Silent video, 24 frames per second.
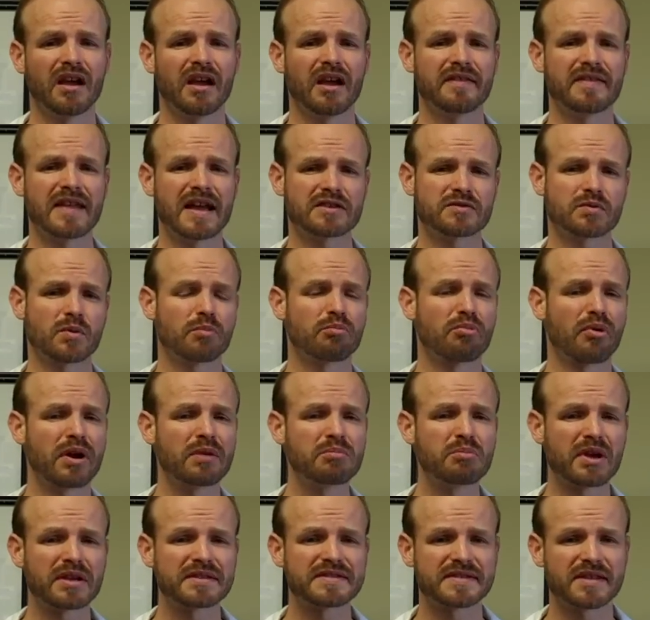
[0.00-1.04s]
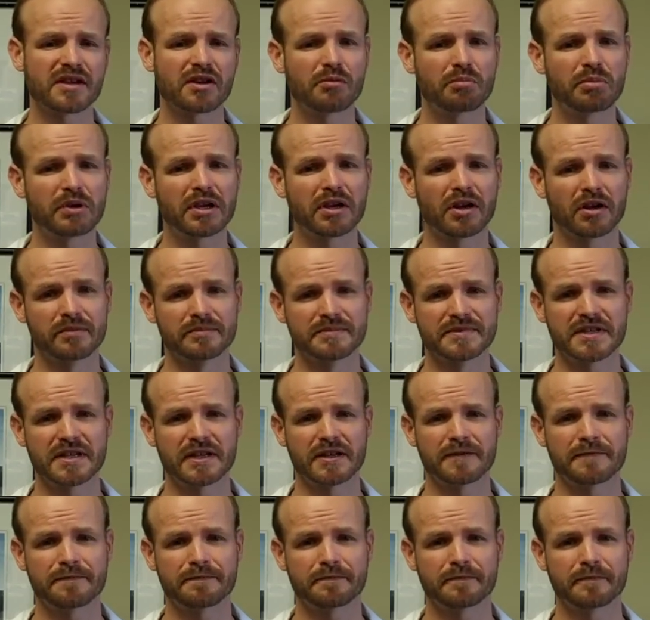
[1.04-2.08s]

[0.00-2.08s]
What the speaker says: And that's where brain-based therapy comes in.